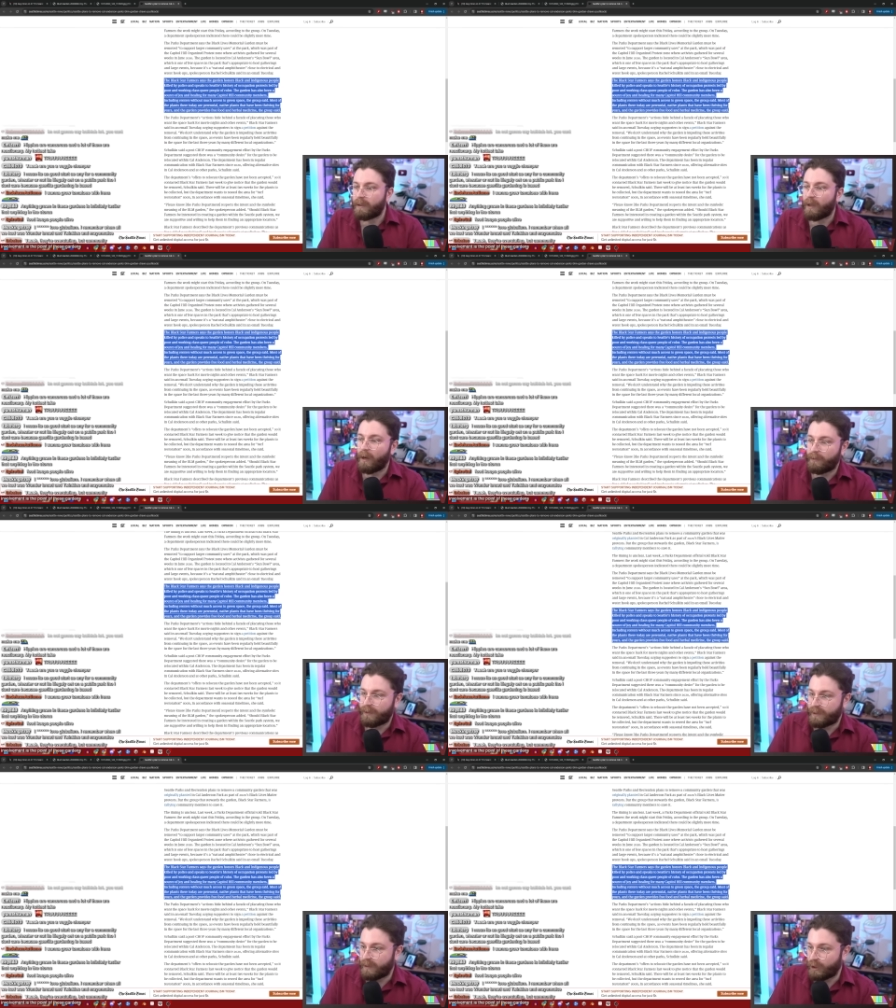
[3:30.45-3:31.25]
Dog,
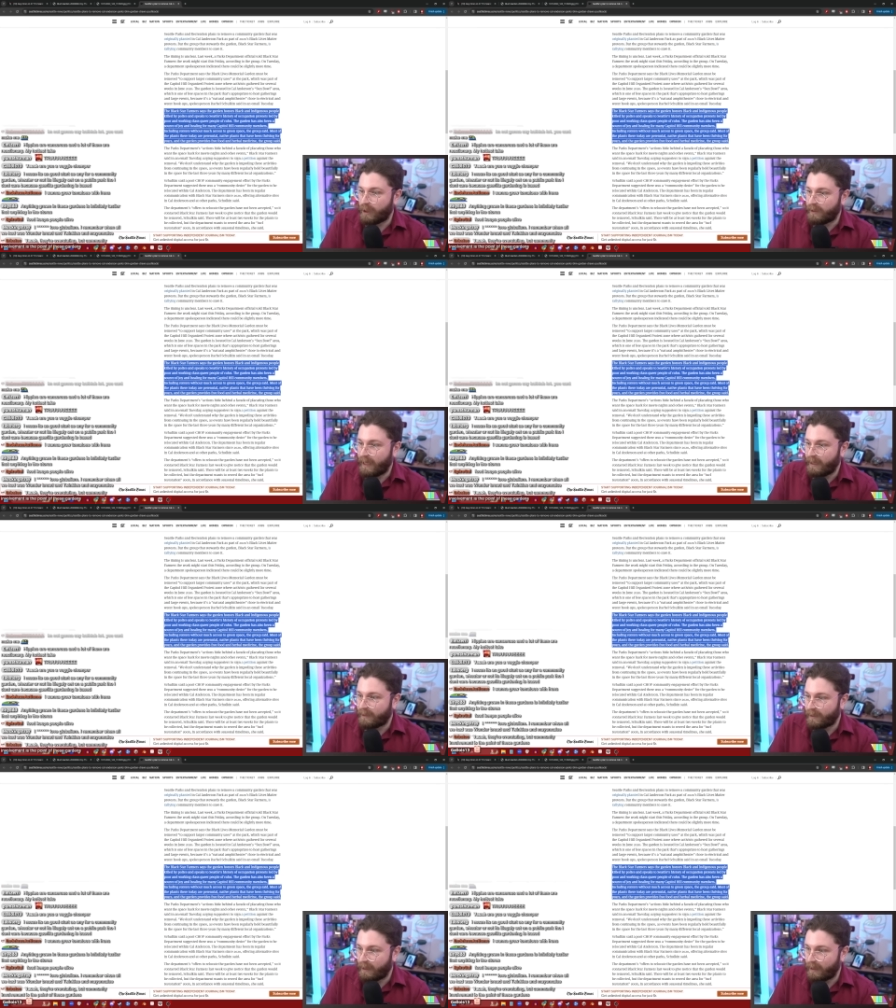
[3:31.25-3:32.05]
this is a shit take.
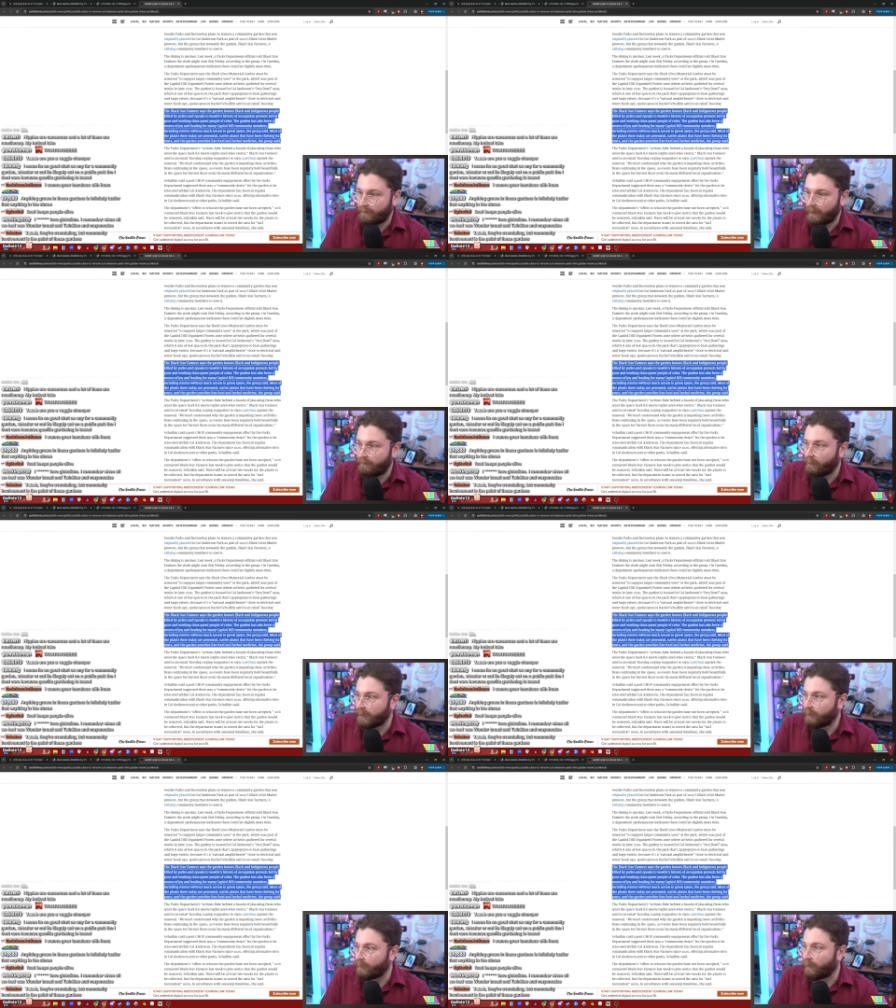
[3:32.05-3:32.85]
It's not enough for everyone,
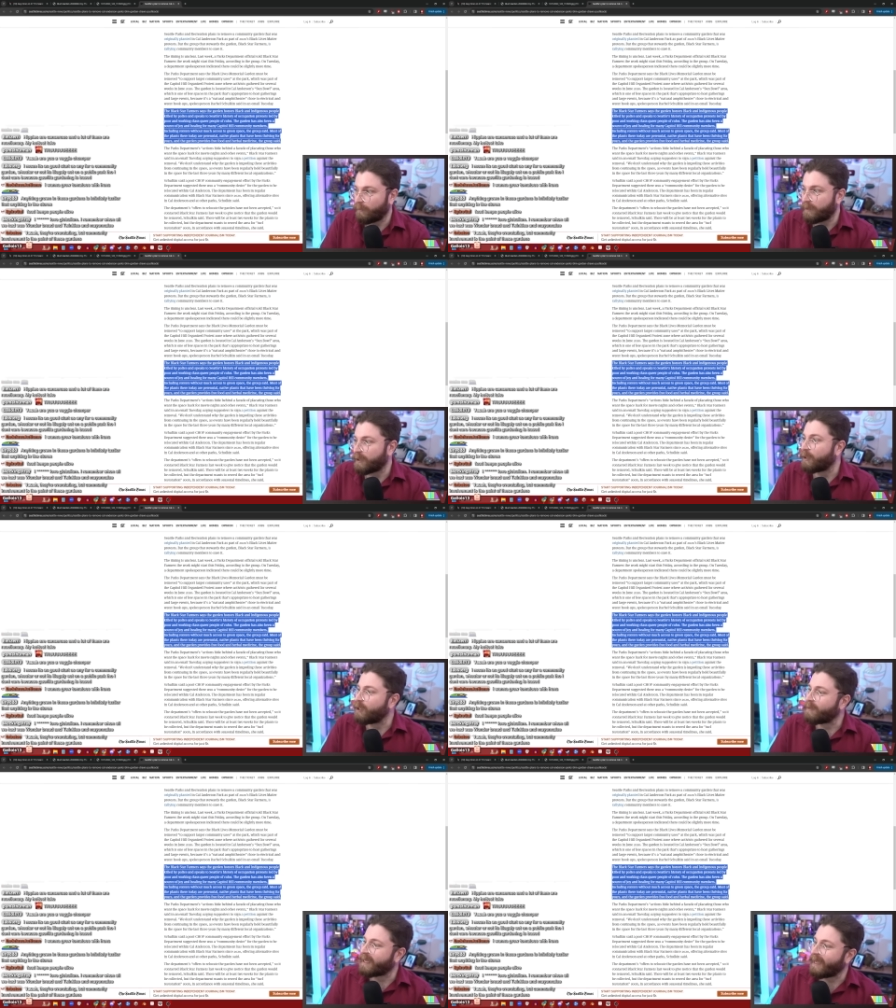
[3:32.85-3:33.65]
so it's worthless. Are
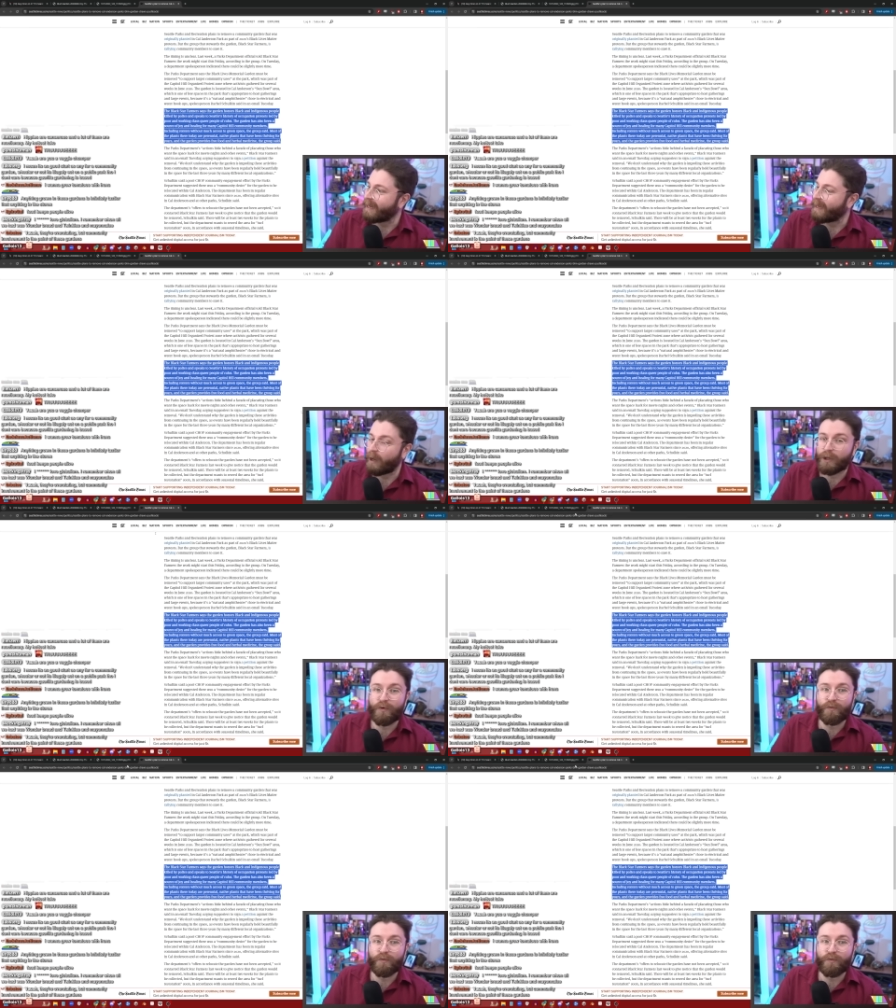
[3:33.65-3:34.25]
you kidding? Are you